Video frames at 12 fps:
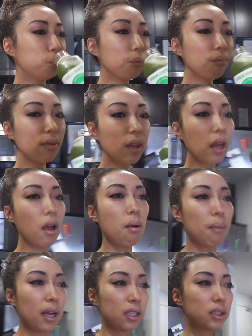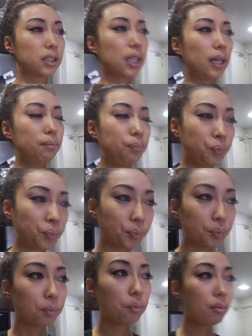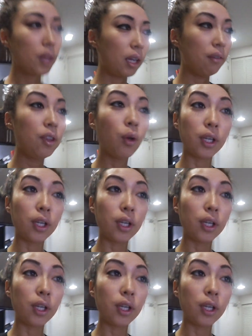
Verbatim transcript: oh my gosh, it's good even